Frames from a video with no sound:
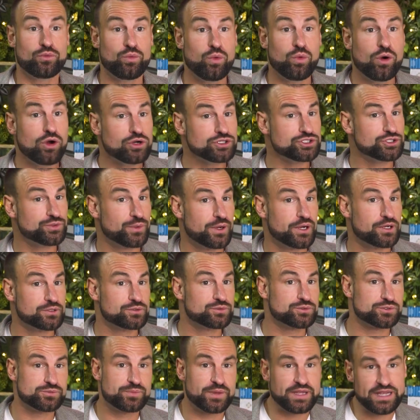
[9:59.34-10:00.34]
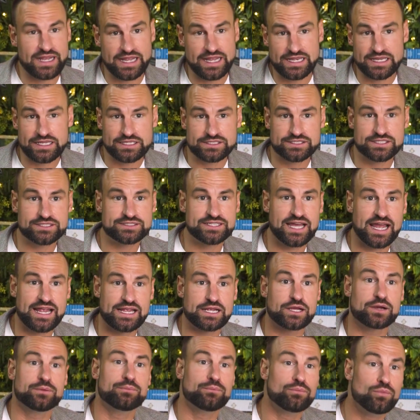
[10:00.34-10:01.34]
watch world was beginning to
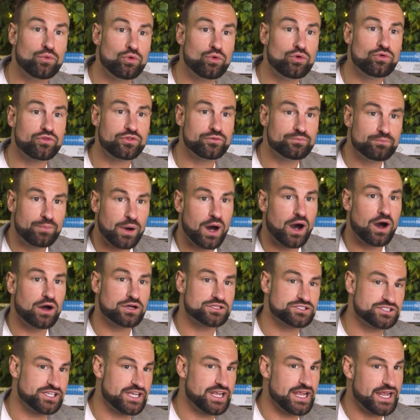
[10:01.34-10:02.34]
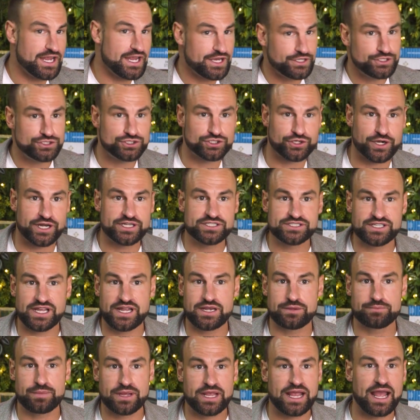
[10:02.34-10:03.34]
take a more than passing interest
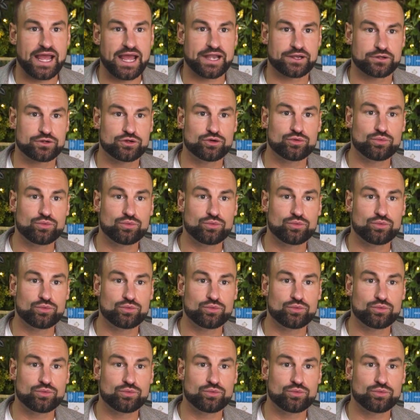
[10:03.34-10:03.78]
in mechanical